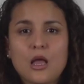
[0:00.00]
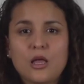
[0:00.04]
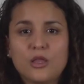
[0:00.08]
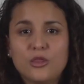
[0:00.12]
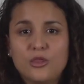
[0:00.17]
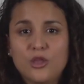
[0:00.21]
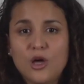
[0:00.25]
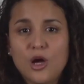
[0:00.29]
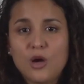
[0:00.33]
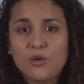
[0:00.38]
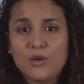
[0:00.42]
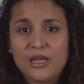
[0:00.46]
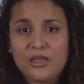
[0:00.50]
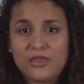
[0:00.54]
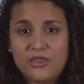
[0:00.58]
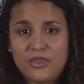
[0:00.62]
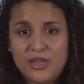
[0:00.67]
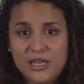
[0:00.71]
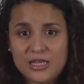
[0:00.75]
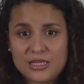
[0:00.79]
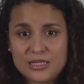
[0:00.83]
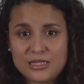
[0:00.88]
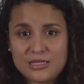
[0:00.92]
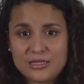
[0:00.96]
Knowing
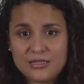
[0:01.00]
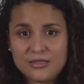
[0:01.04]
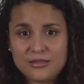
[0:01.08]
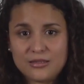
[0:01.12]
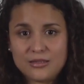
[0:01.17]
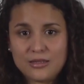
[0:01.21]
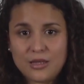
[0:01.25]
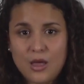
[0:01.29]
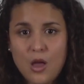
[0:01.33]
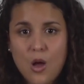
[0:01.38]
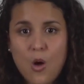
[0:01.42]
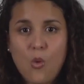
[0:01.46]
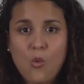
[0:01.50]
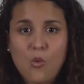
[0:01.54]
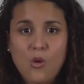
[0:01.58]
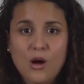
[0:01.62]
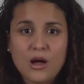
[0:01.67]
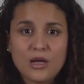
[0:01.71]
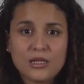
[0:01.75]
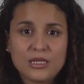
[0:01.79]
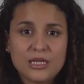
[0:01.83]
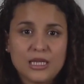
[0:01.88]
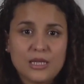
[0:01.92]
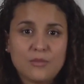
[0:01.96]
this,
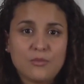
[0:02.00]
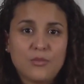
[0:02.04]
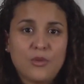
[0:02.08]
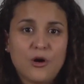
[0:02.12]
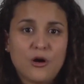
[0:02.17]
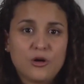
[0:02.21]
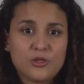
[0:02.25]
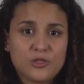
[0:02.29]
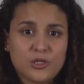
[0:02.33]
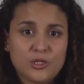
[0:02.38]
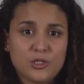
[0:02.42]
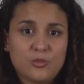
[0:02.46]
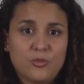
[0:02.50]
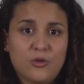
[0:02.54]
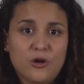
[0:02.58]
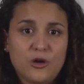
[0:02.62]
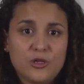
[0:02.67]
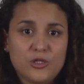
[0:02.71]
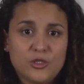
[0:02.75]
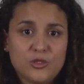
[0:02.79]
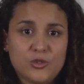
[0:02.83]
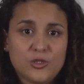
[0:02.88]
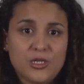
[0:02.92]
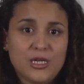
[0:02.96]
one important
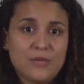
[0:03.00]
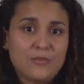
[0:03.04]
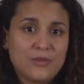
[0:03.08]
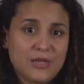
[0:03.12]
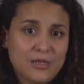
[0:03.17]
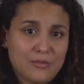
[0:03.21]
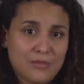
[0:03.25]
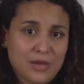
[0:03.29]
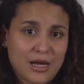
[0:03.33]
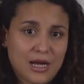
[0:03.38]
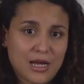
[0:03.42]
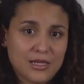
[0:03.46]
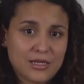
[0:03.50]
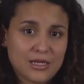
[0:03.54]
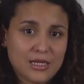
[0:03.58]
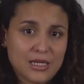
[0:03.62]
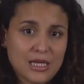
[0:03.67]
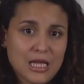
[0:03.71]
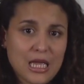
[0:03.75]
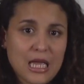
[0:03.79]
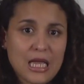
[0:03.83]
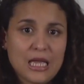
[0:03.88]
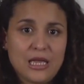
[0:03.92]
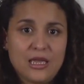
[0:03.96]
point to keep in mind
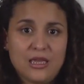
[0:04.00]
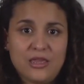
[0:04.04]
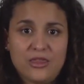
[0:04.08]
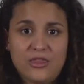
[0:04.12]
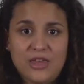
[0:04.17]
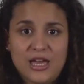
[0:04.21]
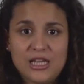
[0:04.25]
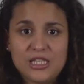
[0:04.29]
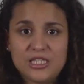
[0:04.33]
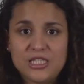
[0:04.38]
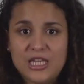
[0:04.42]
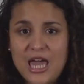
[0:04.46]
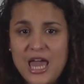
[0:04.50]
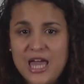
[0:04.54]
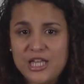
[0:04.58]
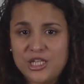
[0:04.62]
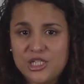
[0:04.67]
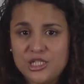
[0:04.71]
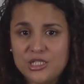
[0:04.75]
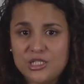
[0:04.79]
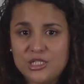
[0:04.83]
is that the engine